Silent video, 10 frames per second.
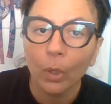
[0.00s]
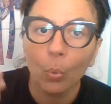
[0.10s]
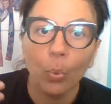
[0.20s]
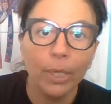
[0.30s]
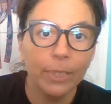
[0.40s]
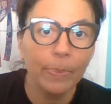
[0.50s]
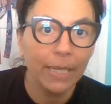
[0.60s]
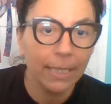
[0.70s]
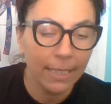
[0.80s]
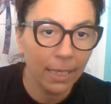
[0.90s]
what's
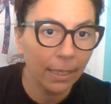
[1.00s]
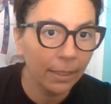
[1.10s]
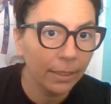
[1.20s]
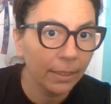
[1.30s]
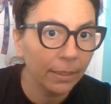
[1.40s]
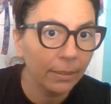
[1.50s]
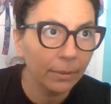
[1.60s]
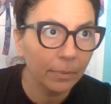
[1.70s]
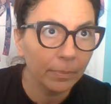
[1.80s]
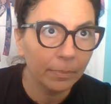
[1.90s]
been done
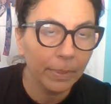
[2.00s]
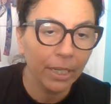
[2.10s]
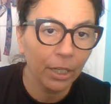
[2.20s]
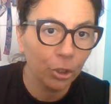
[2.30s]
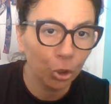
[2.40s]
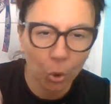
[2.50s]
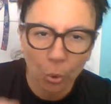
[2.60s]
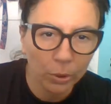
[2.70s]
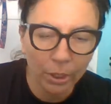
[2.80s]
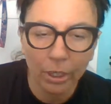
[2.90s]
because you're
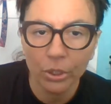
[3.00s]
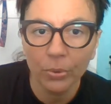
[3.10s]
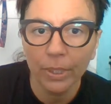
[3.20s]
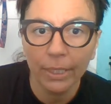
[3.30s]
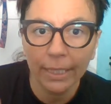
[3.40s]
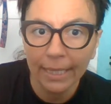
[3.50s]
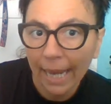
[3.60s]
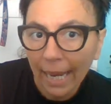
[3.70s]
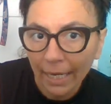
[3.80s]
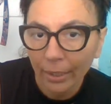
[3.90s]
holding on to it in
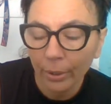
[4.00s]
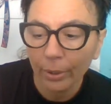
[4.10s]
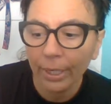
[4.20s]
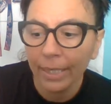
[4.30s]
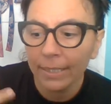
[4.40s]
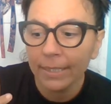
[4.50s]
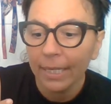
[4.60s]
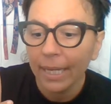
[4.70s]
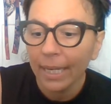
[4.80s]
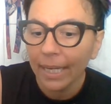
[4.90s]
anger. It's
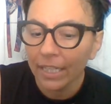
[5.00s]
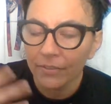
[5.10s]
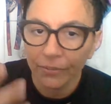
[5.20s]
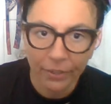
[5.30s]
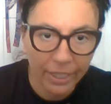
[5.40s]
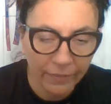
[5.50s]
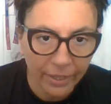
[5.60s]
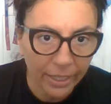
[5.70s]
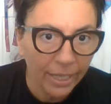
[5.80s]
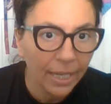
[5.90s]

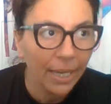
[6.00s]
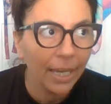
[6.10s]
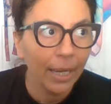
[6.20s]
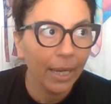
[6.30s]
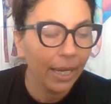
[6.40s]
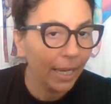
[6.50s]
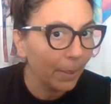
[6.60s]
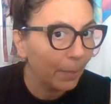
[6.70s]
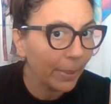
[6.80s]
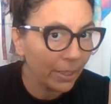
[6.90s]
forgiving,
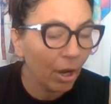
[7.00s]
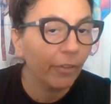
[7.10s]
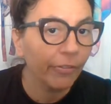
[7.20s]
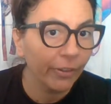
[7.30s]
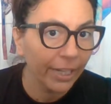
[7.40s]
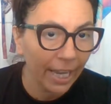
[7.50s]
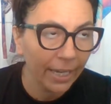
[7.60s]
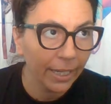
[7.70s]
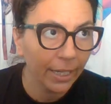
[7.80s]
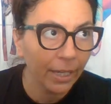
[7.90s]
but not
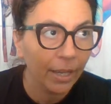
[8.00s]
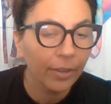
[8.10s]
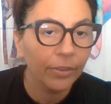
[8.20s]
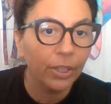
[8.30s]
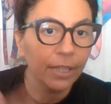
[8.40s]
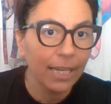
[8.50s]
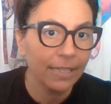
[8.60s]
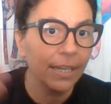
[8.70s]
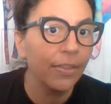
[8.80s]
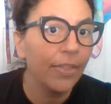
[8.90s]
forgetting the
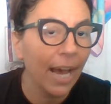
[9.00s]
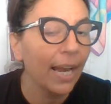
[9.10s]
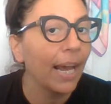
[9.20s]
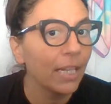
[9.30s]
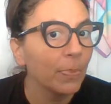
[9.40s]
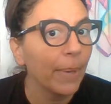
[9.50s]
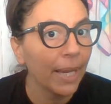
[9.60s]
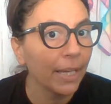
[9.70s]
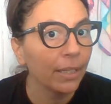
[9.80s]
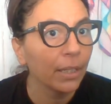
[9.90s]
lesson that has
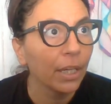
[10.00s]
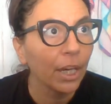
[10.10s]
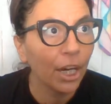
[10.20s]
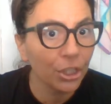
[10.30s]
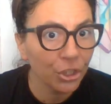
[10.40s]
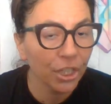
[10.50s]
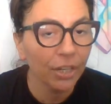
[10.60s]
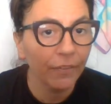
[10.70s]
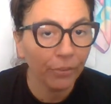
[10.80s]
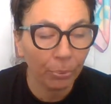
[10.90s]
been
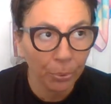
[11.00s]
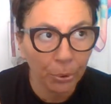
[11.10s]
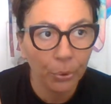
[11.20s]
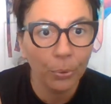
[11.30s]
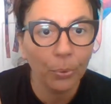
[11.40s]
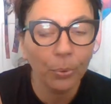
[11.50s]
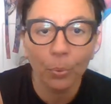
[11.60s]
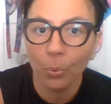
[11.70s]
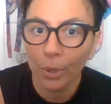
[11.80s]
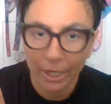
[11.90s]
achieved through
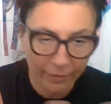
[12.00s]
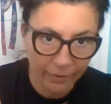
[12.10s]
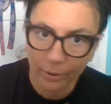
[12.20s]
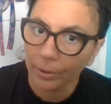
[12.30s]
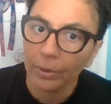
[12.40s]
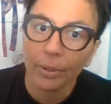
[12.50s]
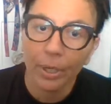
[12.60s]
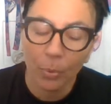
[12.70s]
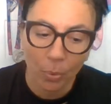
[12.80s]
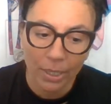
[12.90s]
whatever
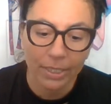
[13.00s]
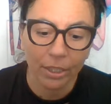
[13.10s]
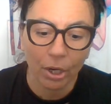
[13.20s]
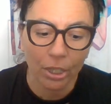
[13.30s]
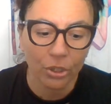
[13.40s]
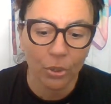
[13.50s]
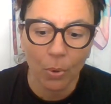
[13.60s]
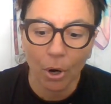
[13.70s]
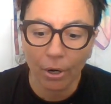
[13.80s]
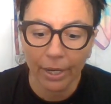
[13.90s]
it was that caused you
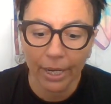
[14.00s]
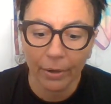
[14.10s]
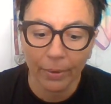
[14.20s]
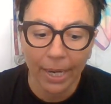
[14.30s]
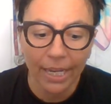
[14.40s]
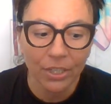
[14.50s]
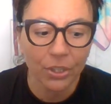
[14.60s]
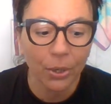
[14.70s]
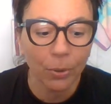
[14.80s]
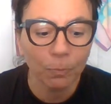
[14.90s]
heartache. Okay.
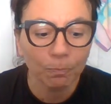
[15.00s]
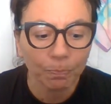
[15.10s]
So